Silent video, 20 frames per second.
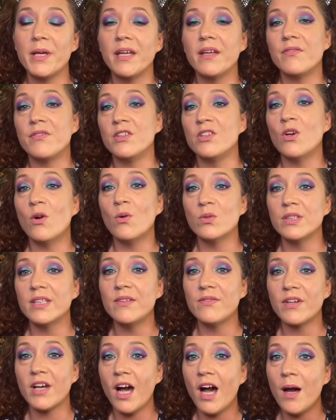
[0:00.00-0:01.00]
If you don't leave a
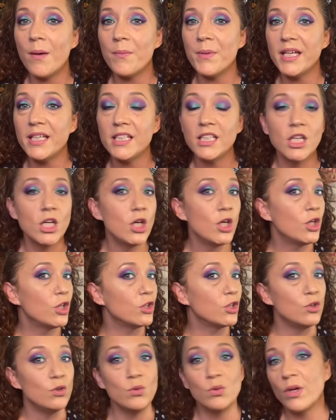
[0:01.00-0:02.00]
comment,
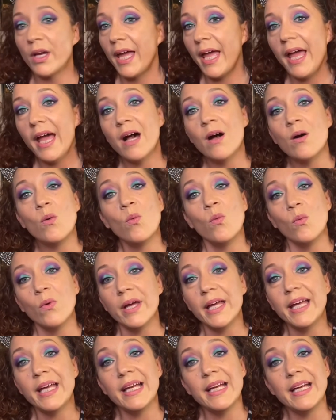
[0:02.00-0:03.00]
you can't
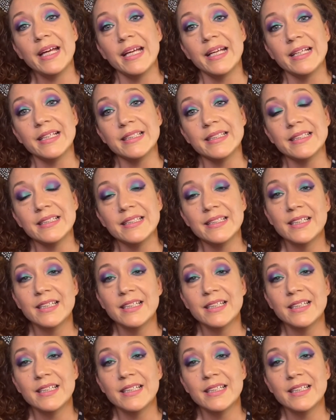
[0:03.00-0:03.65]
win.